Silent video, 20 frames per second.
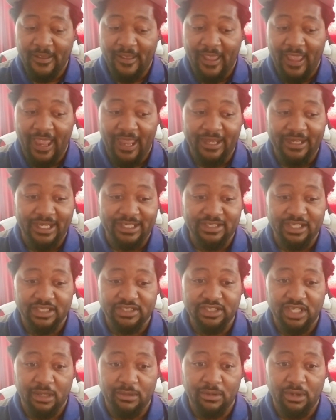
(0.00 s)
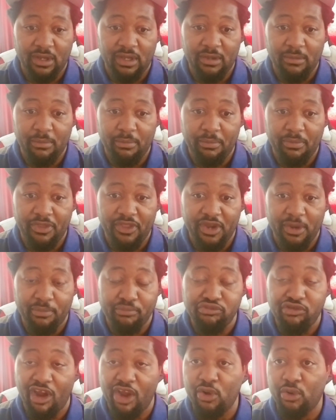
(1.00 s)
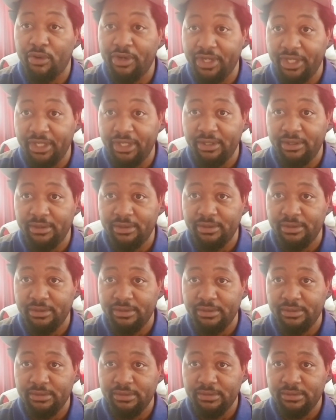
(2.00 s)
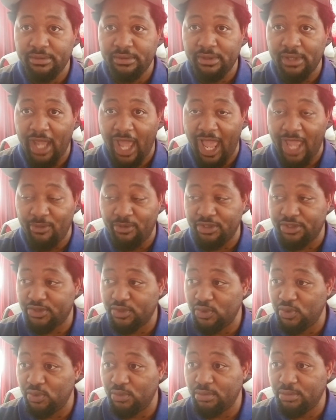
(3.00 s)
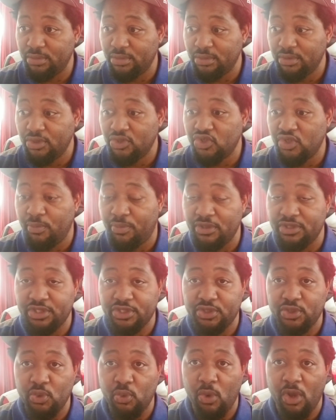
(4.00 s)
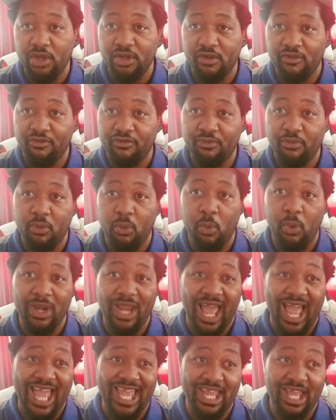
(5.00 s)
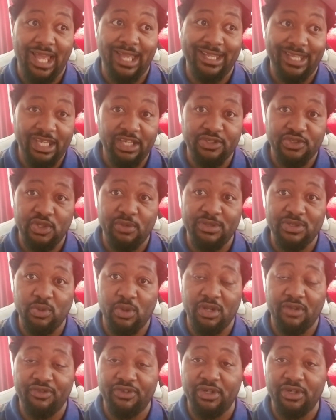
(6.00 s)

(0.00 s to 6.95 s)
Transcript: and it's just not their priority, I would assume, to push it to one of what I again assume is one of